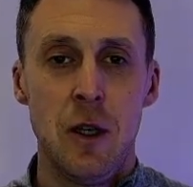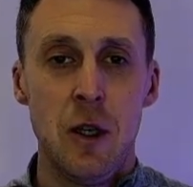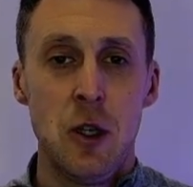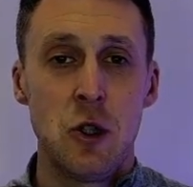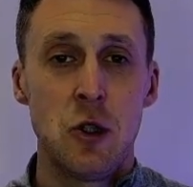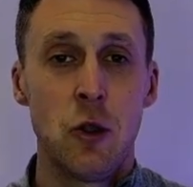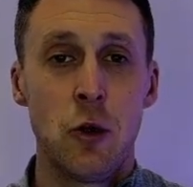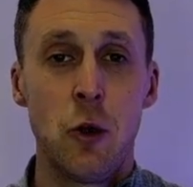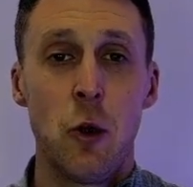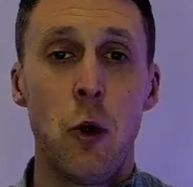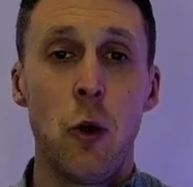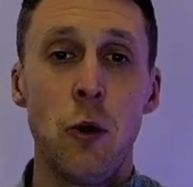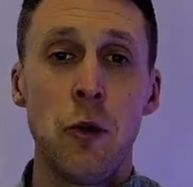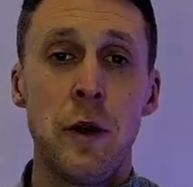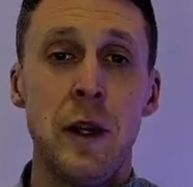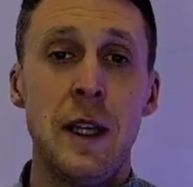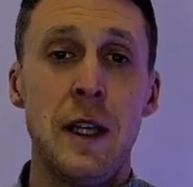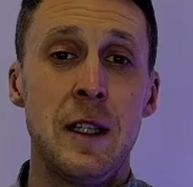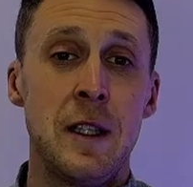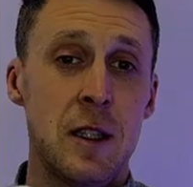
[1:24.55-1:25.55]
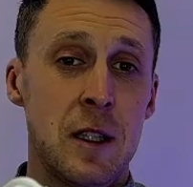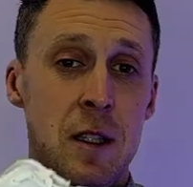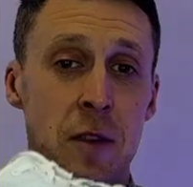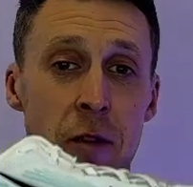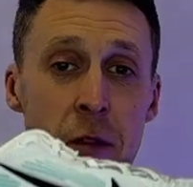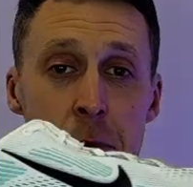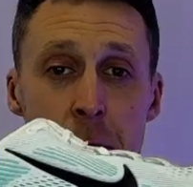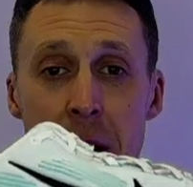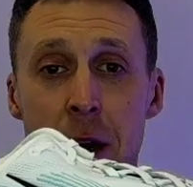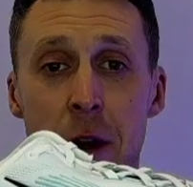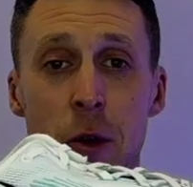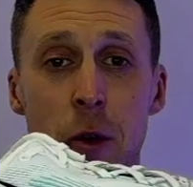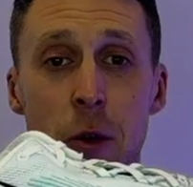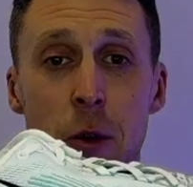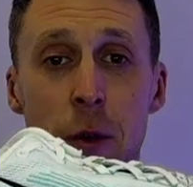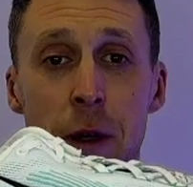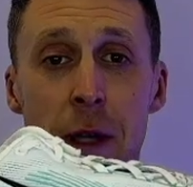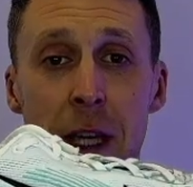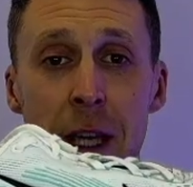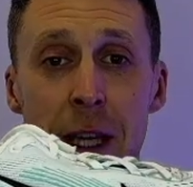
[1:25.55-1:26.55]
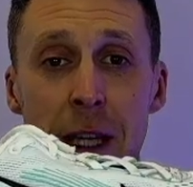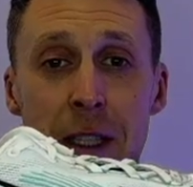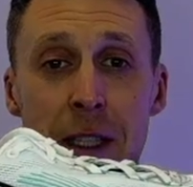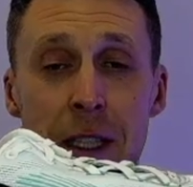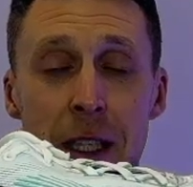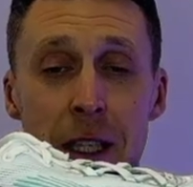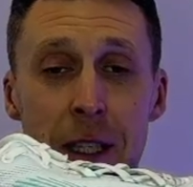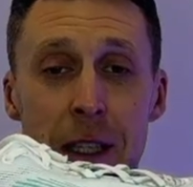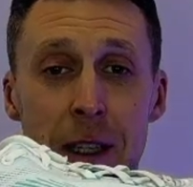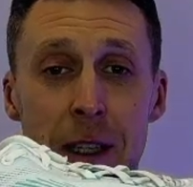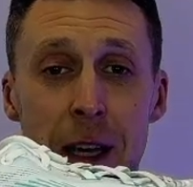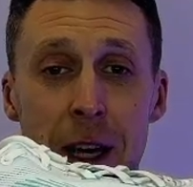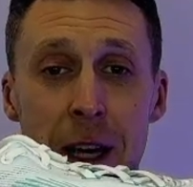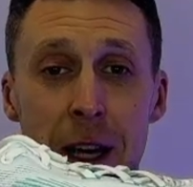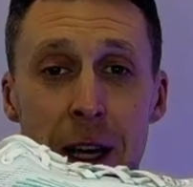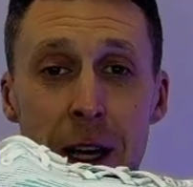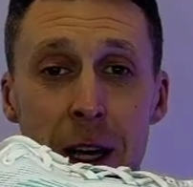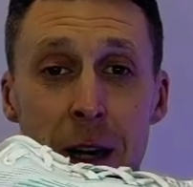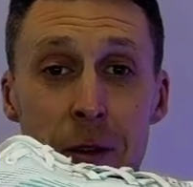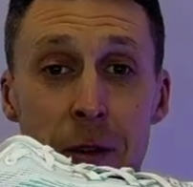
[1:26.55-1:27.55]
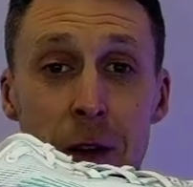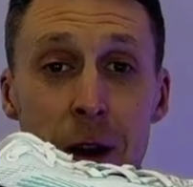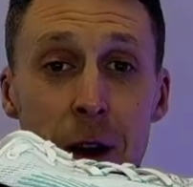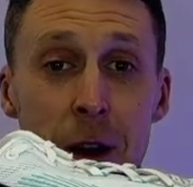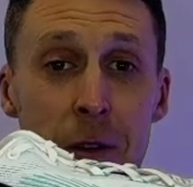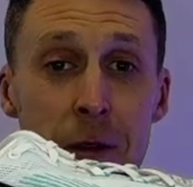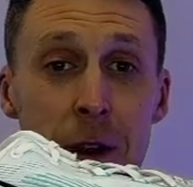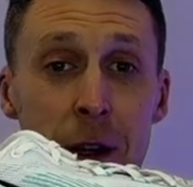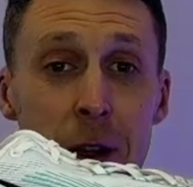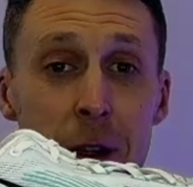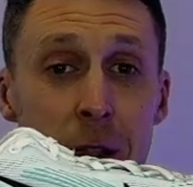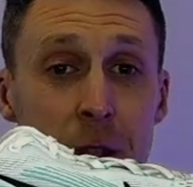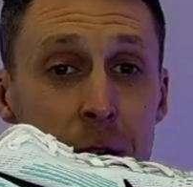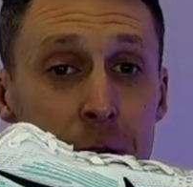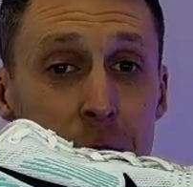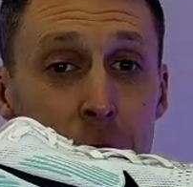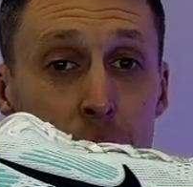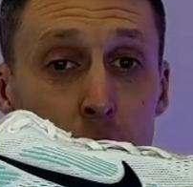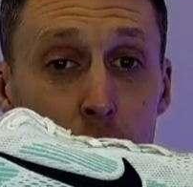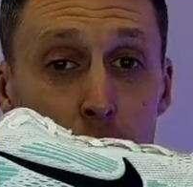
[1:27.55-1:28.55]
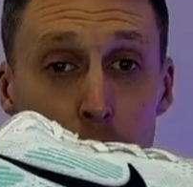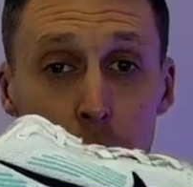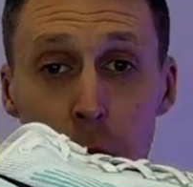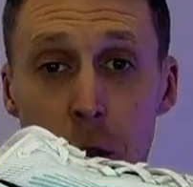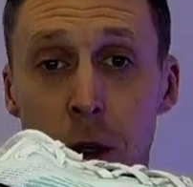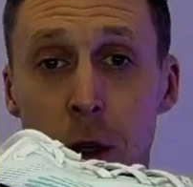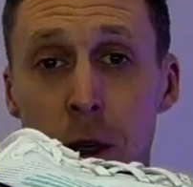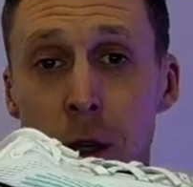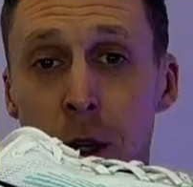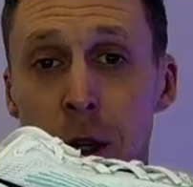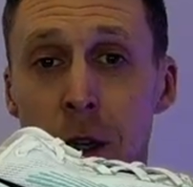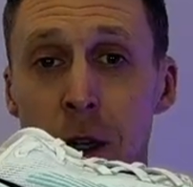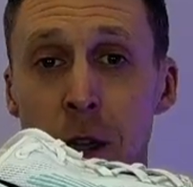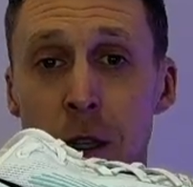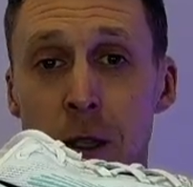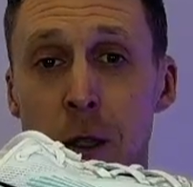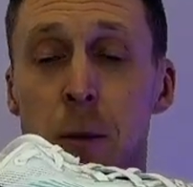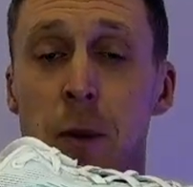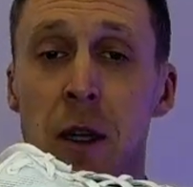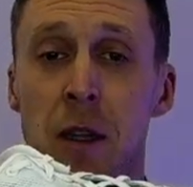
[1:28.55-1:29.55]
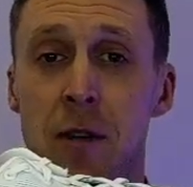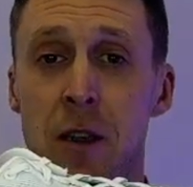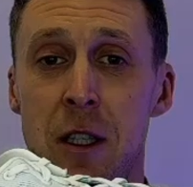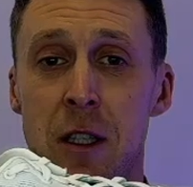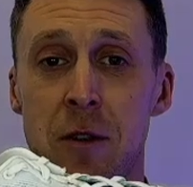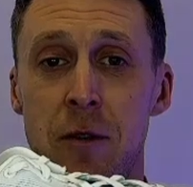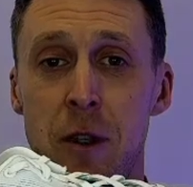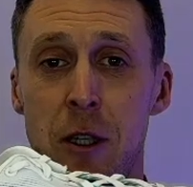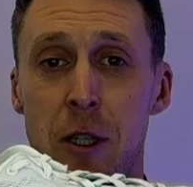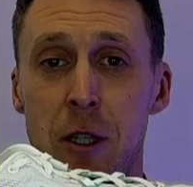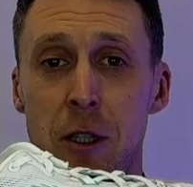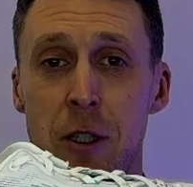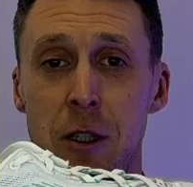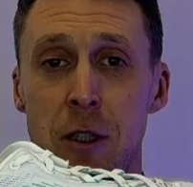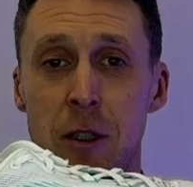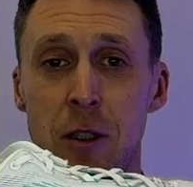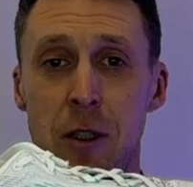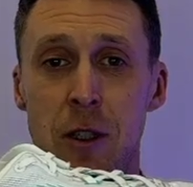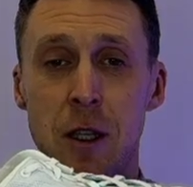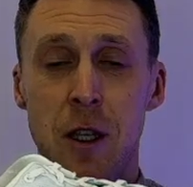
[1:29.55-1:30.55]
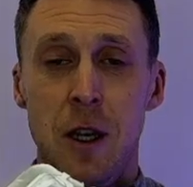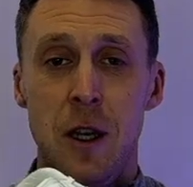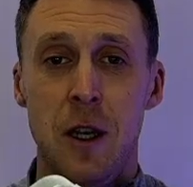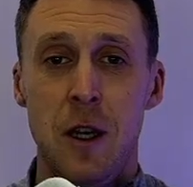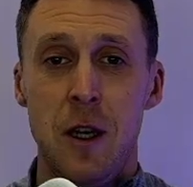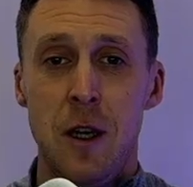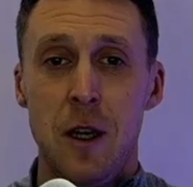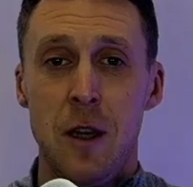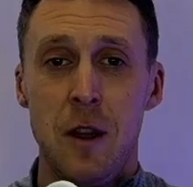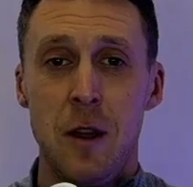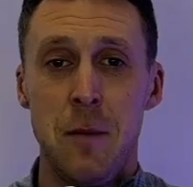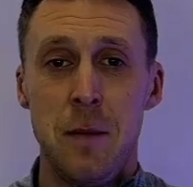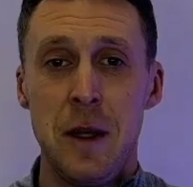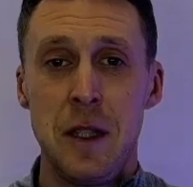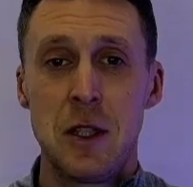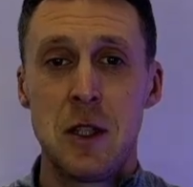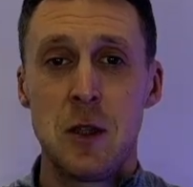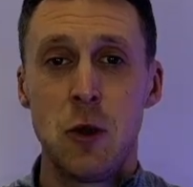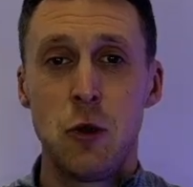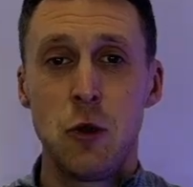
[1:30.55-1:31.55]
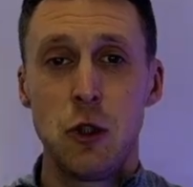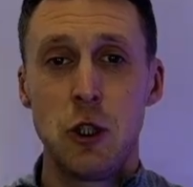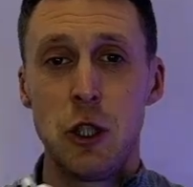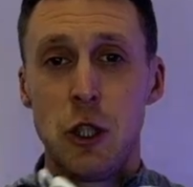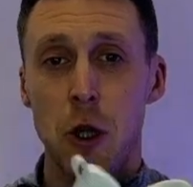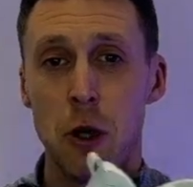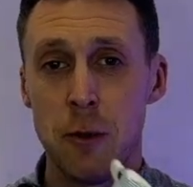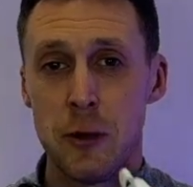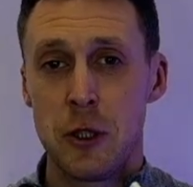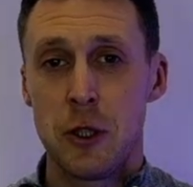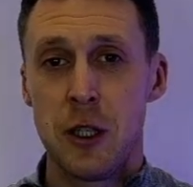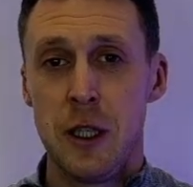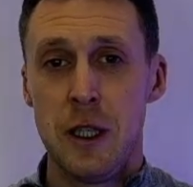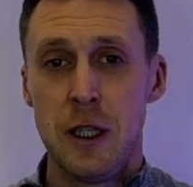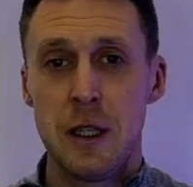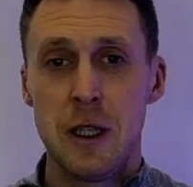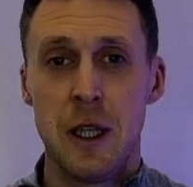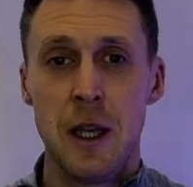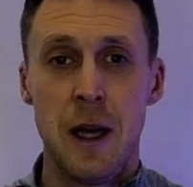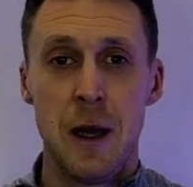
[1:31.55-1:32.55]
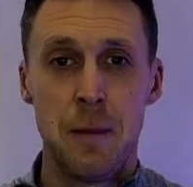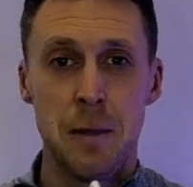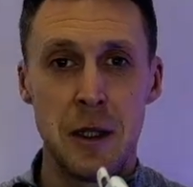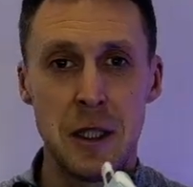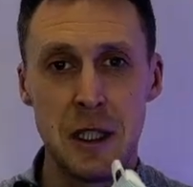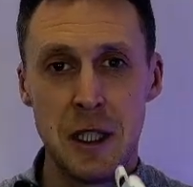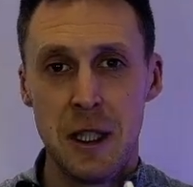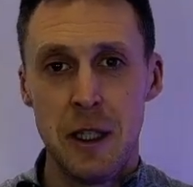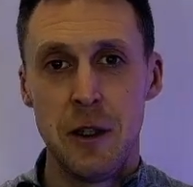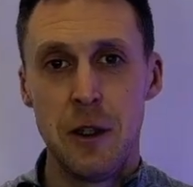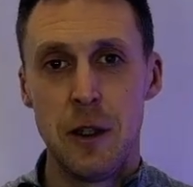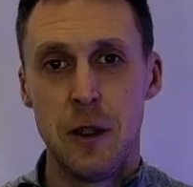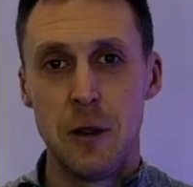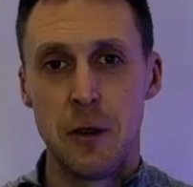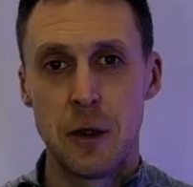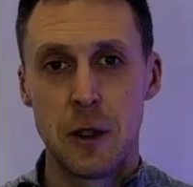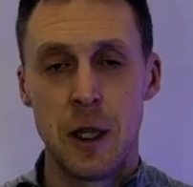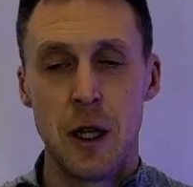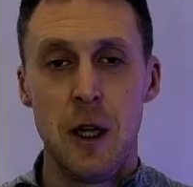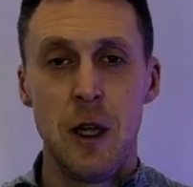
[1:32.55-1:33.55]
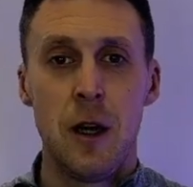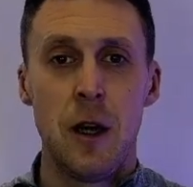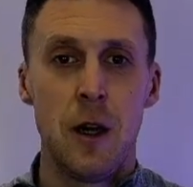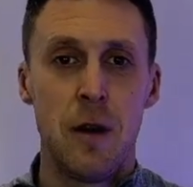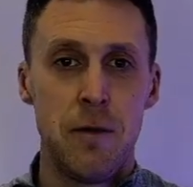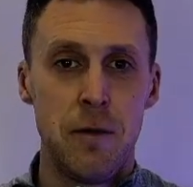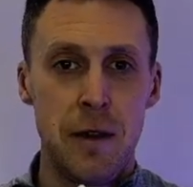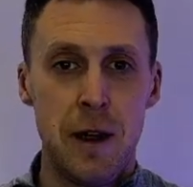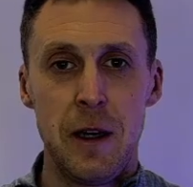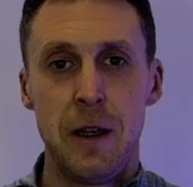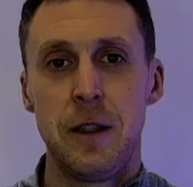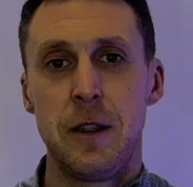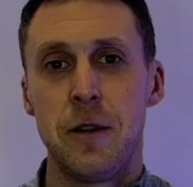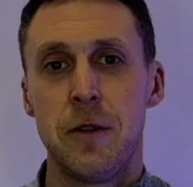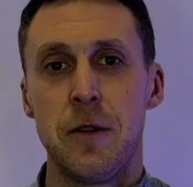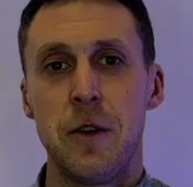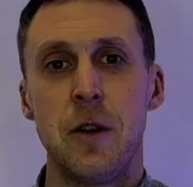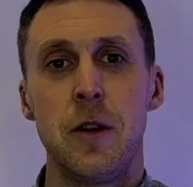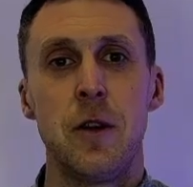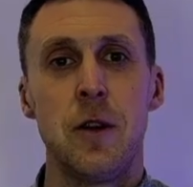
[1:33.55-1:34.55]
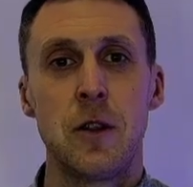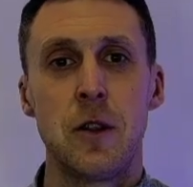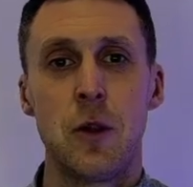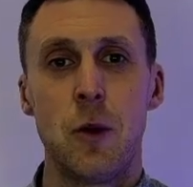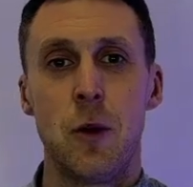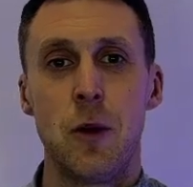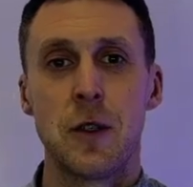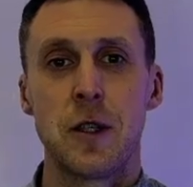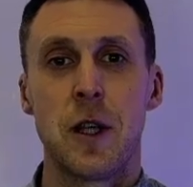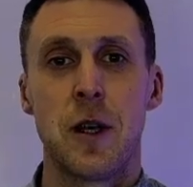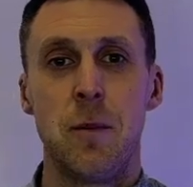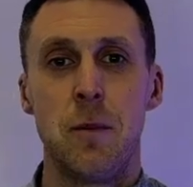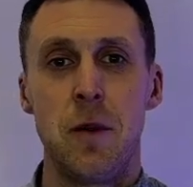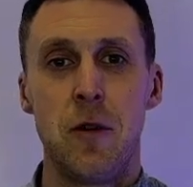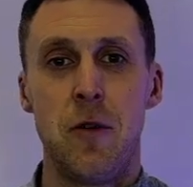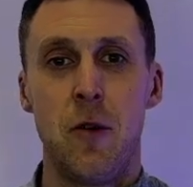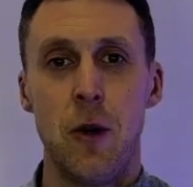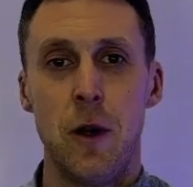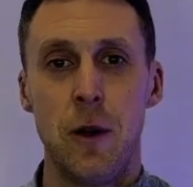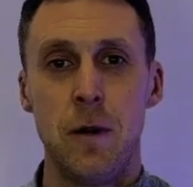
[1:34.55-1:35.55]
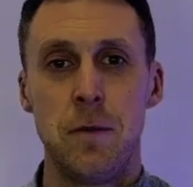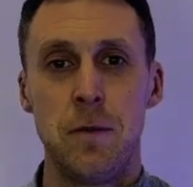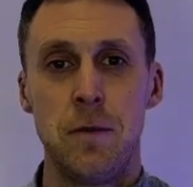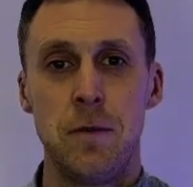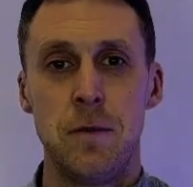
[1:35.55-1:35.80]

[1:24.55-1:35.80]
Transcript: So not only does the Vomero 18 have a very different look to previous versions, the midsole geometries and materials are very different to what's come before.